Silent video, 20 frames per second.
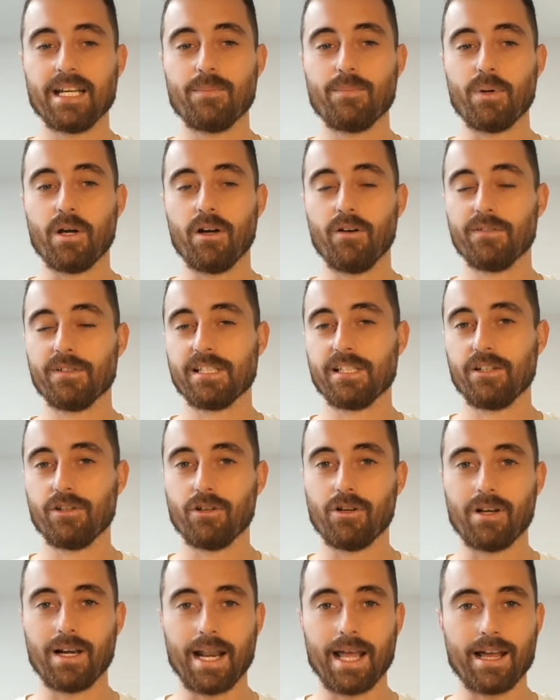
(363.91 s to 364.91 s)
but obviously you're
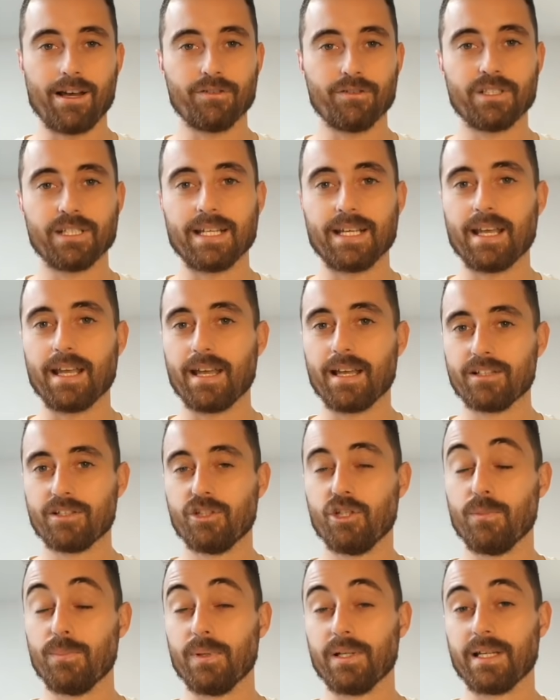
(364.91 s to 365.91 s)
not allowed to get
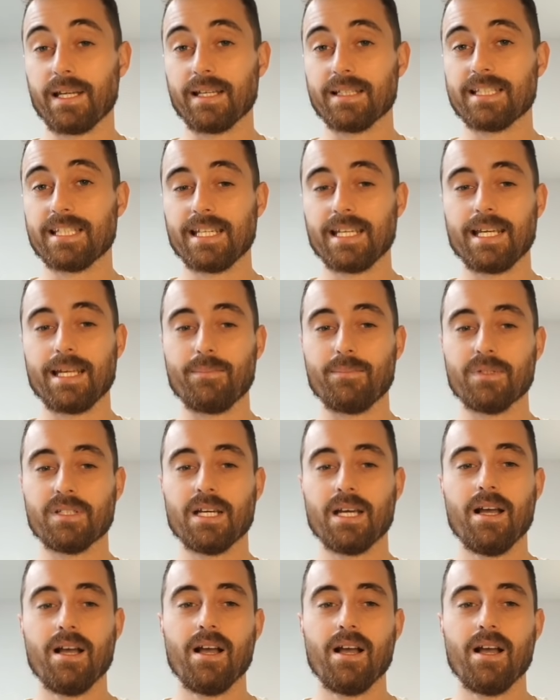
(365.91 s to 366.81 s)
duplicate teams.